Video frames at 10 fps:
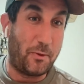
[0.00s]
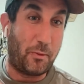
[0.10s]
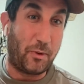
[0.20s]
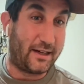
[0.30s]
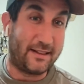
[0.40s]

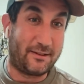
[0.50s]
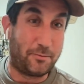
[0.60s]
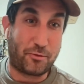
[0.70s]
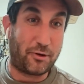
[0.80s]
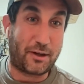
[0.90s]
Maybe we will
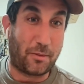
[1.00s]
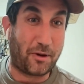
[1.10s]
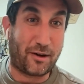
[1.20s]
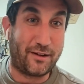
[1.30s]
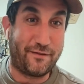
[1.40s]
get to
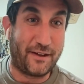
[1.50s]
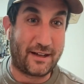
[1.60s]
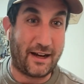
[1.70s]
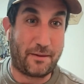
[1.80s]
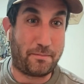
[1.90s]
product
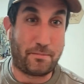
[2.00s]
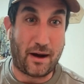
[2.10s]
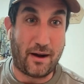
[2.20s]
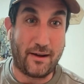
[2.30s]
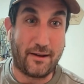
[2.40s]
market fit
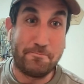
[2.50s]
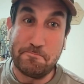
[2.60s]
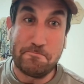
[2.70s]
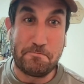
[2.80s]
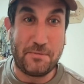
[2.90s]
like by